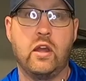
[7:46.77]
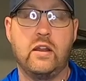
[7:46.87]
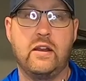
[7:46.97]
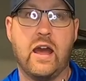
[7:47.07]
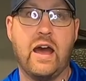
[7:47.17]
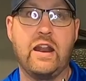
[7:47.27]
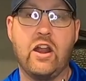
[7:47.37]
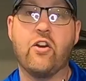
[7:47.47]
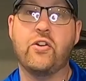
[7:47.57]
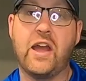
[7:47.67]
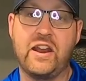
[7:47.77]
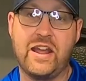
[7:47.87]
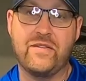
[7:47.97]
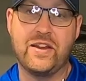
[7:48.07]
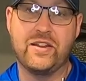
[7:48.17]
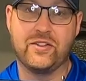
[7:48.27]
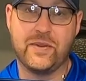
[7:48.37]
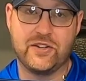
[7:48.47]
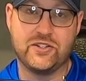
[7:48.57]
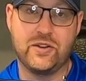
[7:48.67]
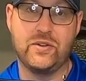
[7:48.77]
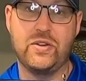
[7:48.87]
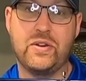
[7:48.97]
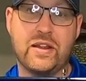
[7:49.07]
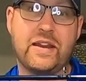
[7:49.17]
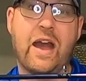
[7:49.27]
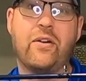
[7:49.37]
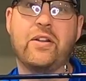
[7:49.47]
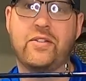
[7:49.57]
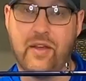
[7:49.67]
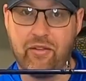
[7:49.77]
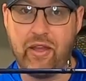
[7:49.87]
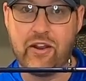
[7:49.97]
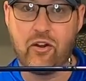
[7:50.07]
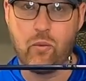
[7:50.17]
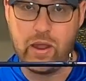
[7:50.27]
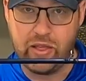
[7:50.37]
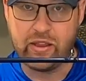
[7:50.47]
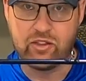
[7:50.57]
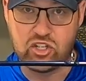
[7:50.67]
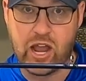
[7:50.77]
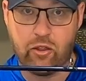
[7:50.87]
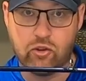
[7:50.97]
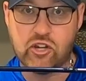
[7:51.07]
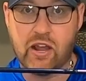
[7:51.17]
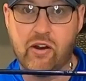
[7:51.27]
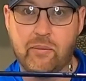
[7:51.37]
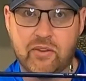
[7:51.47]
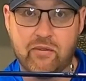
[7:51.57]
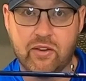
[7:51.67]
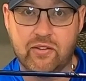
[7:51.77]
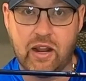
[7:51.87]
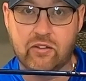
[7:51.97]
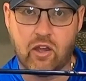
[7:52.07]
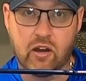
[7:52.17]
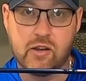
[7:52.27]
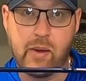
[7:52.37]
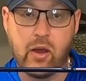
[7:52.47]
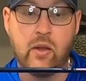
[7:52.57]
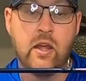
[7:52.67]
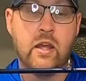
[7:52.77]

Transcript: non-aerodynamic, especially when you get down into that lighter weight like the shallow Shadrap 7s that I talked about